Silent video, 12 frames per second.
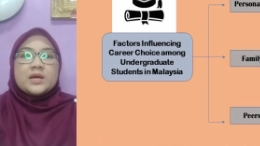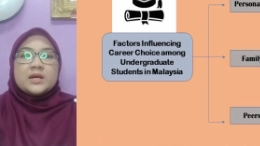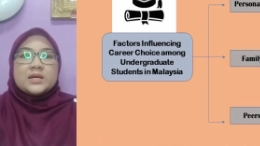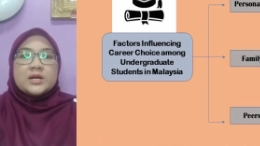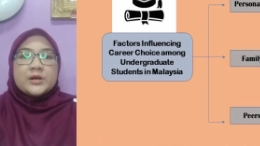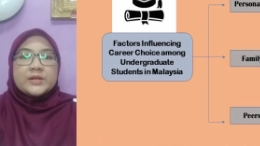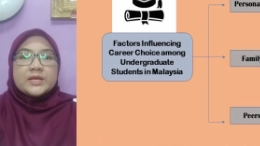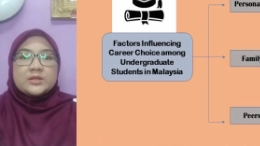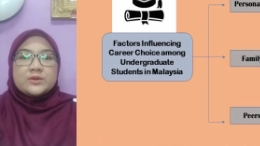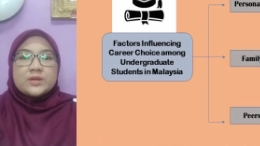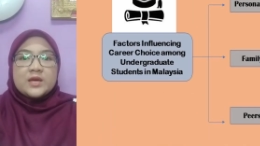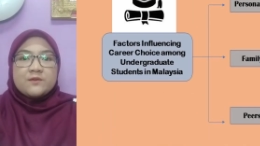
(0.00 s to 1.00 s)
According
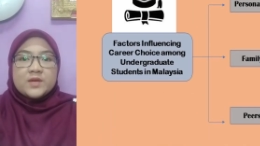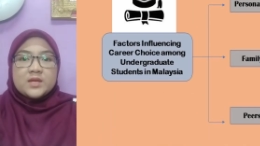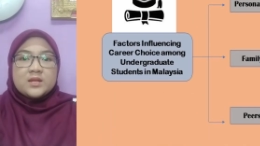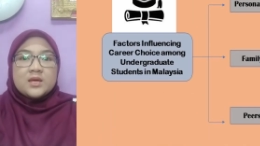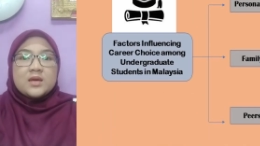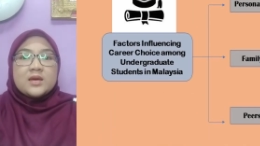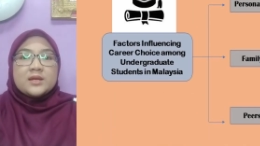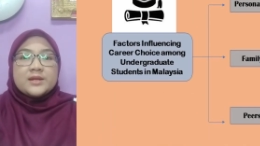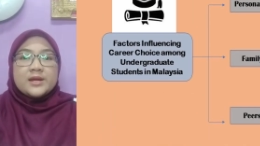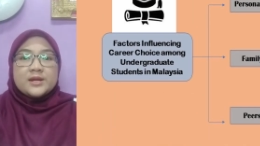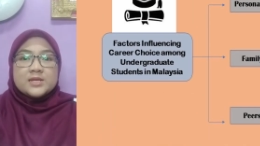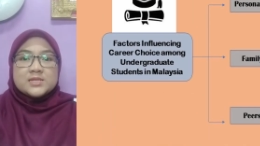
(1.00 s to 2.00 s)
to Nevin,
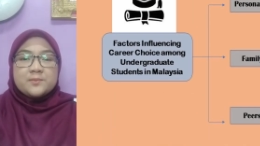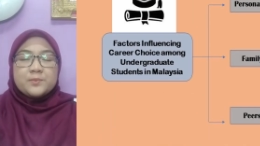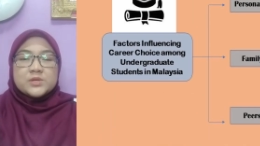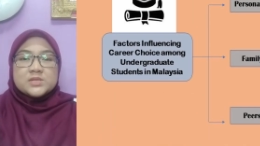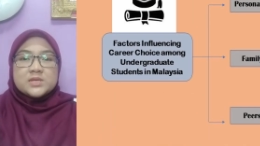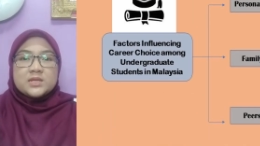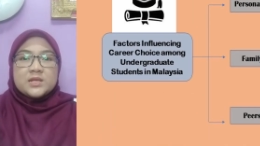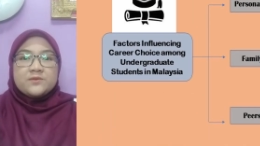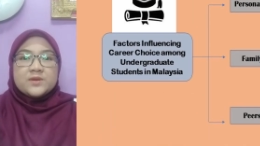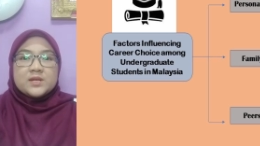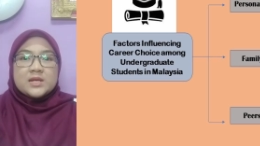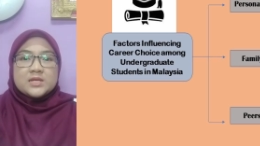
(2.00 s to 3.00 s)
there is a positive
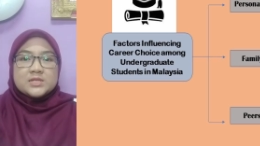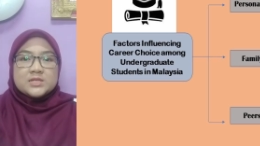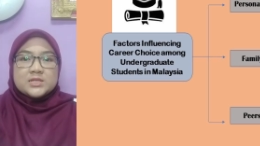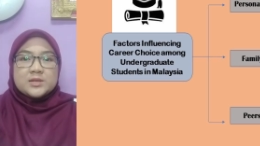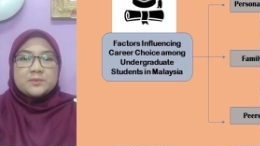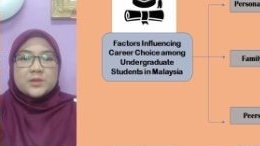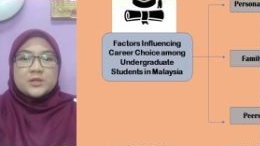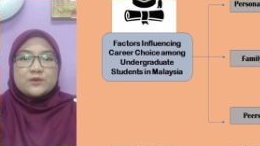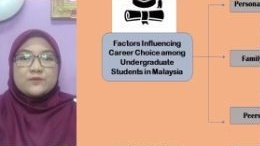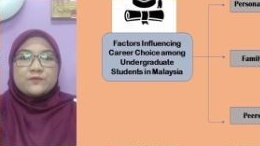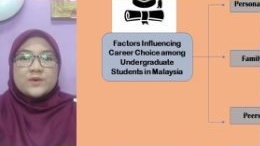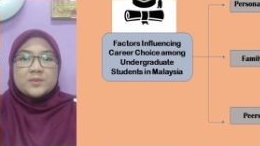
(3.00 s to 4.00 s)
relationship
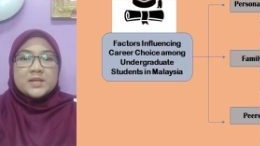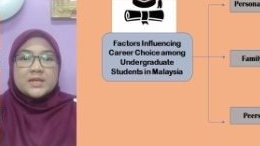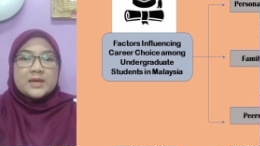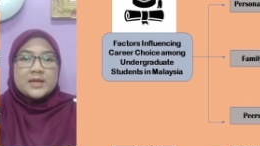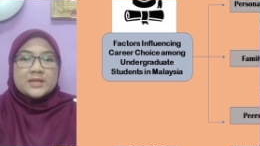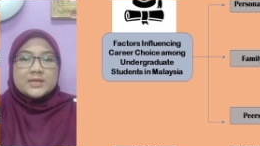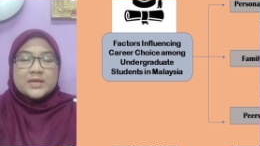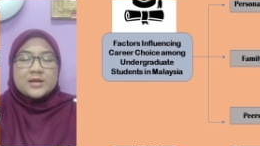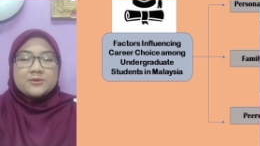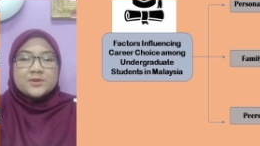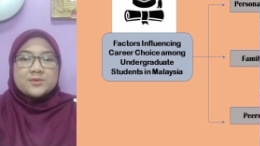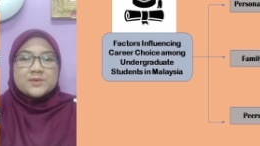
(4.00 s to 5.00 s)
between family and
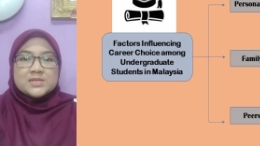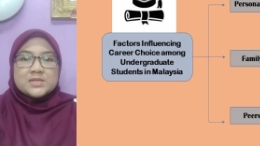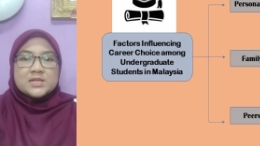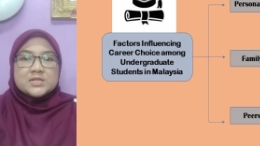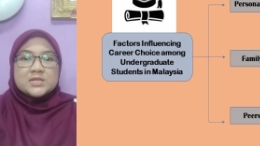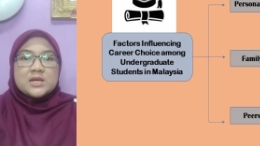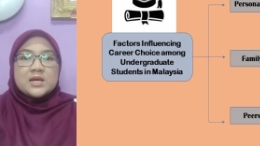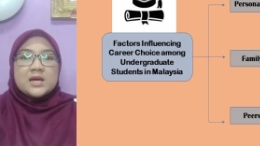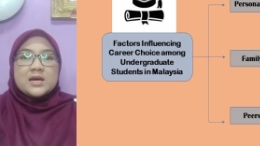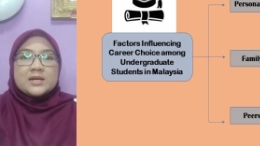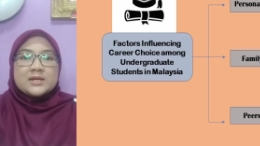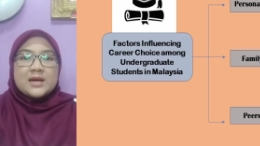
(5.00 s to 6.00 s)
career research.
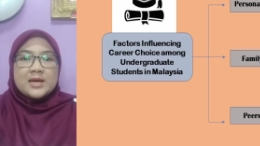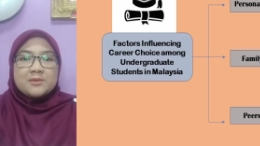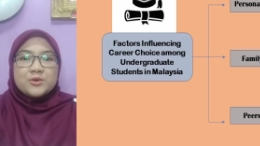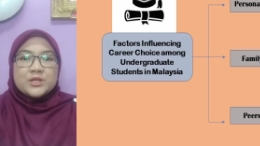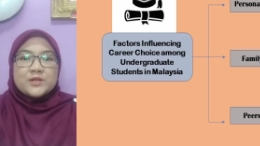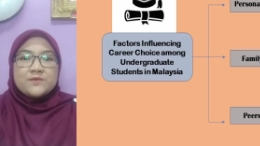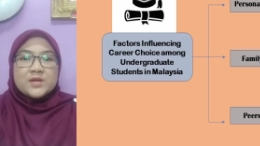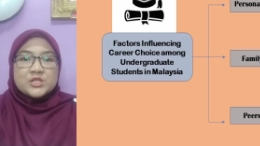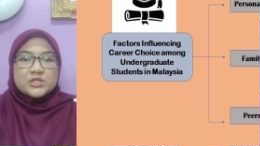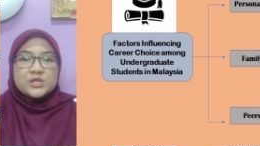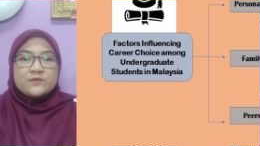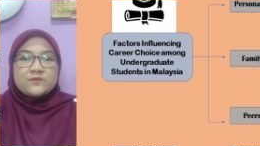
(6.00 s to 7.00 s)
A high
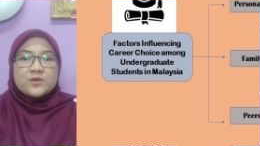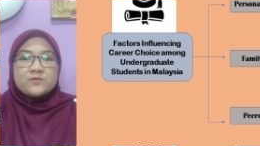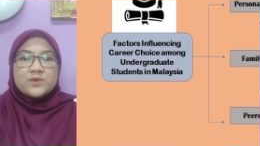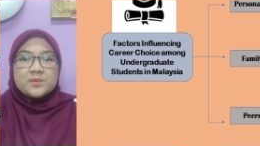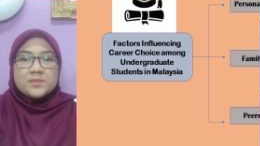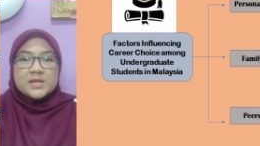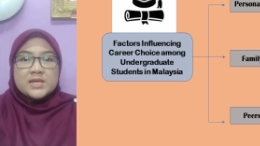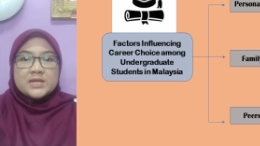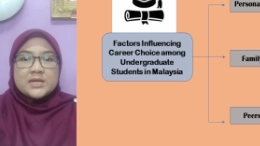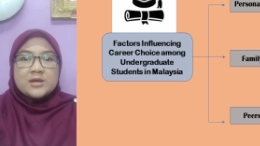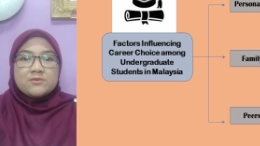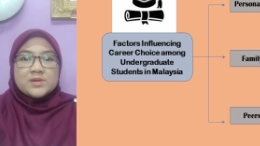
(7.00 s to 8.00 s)
motivation from family
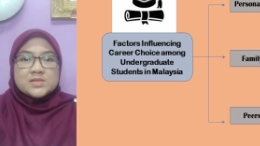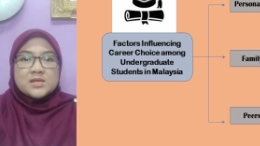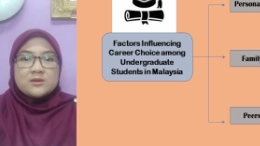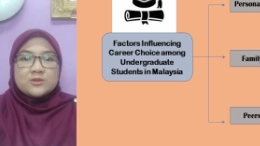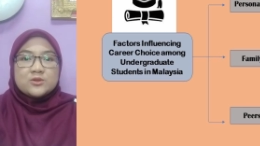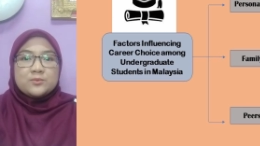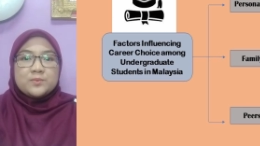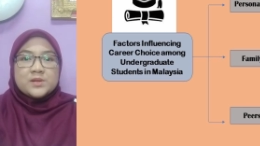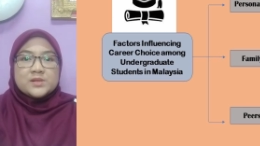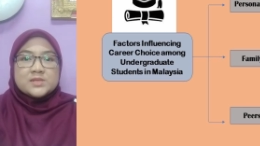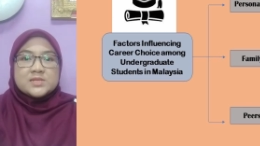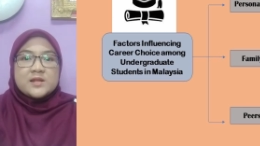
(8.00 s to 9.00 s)
can result to
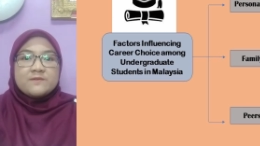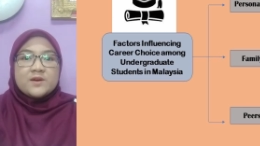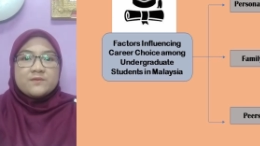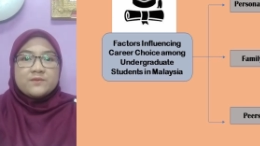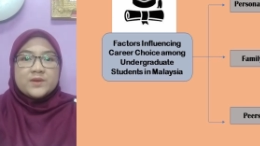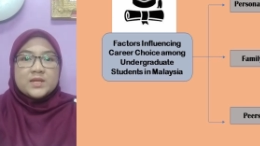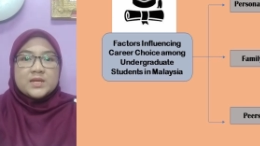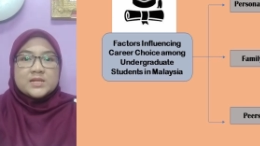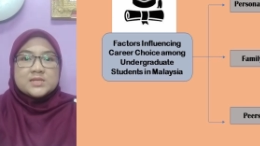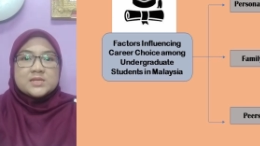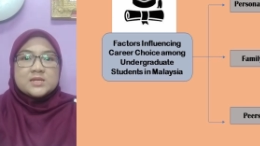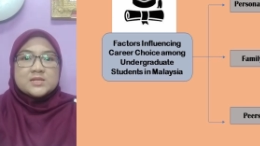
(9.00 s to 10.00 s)
build
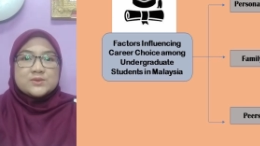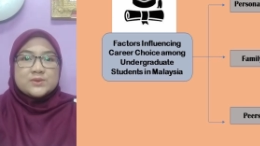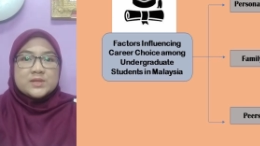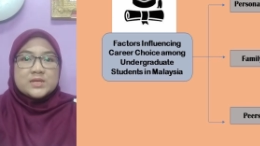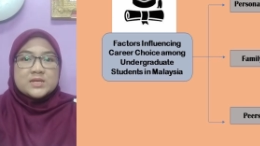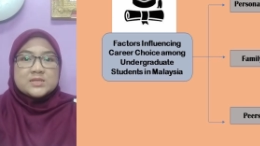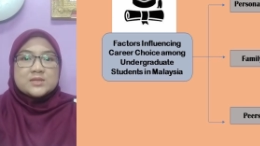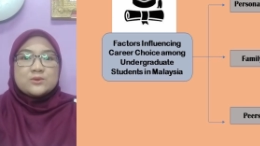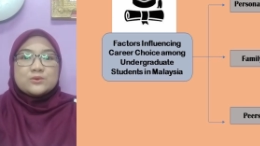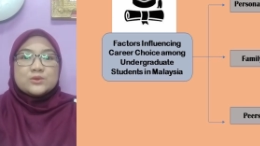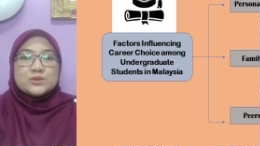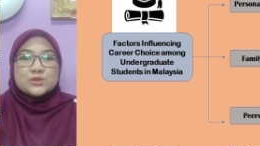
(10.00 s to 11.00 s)
self-confidence in students
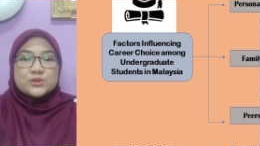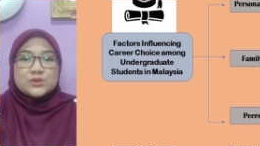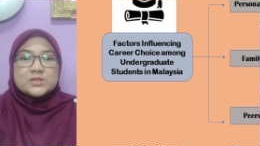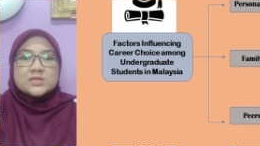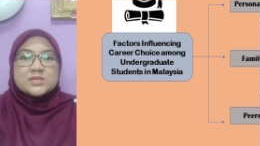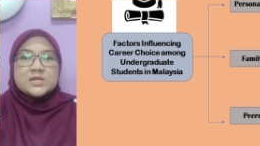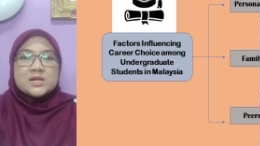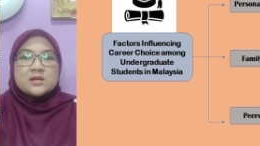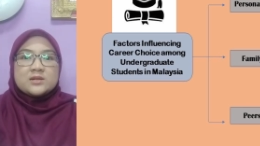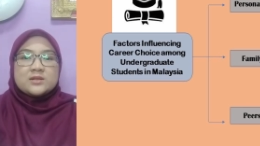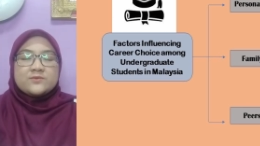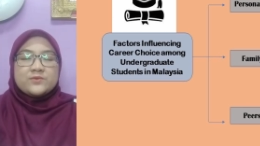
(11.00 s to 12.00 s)
to choose
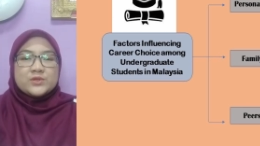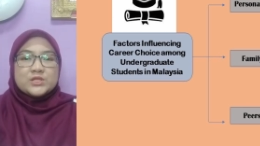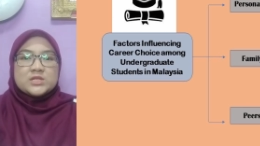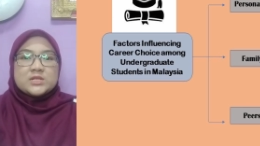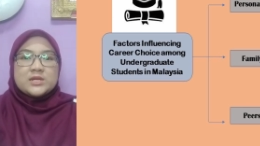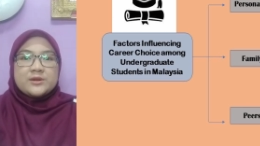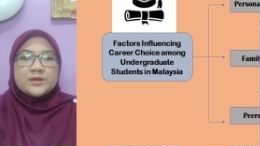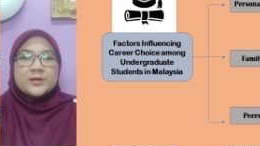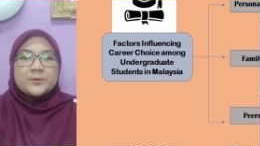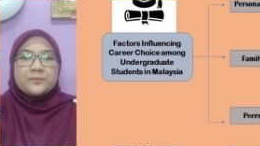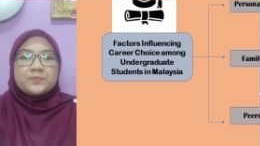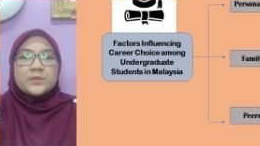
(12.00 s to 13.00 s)
their future career.